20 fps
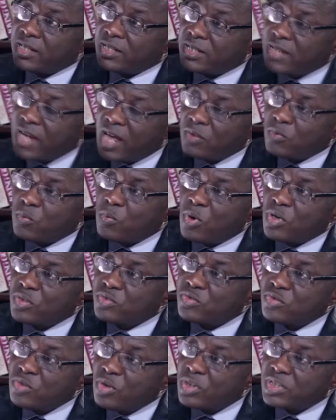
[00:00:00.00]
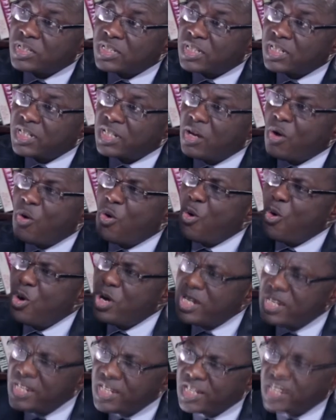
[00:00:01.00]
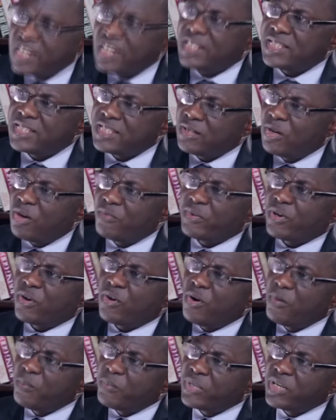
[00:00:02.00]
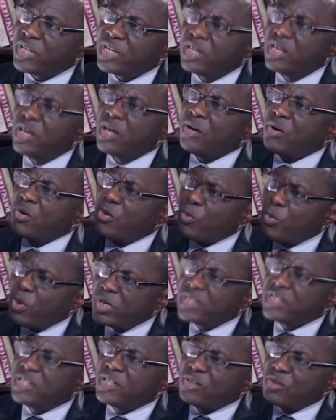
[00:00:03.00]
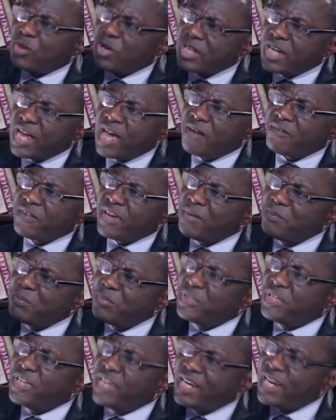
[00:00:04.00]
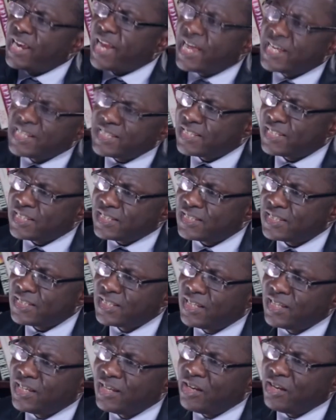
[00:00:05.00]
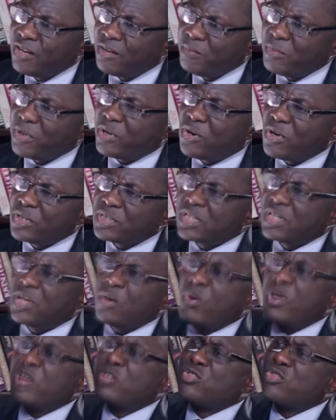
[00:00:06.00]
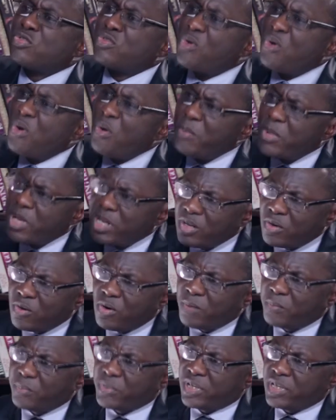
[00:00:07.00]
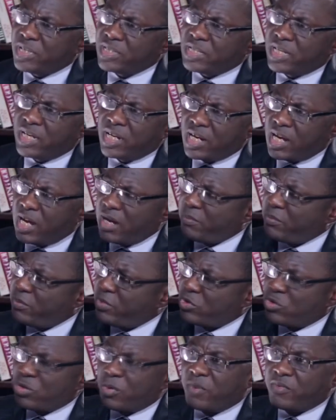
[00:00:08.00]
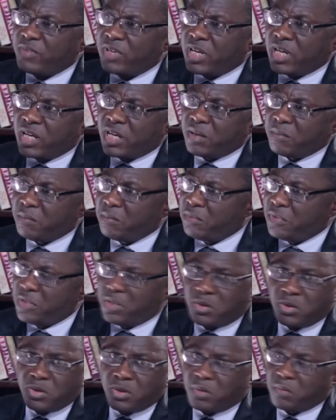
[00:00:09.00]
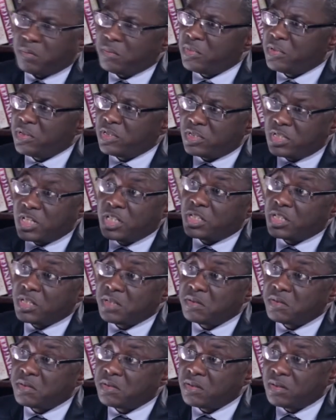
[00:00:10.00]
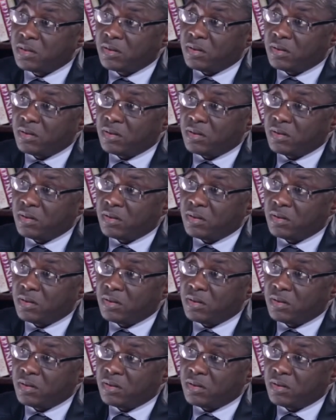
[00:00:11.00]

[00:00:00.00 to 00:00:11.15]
that was not the only case of a company which did not have MPA license. Because there were so many companies, and some of the stations,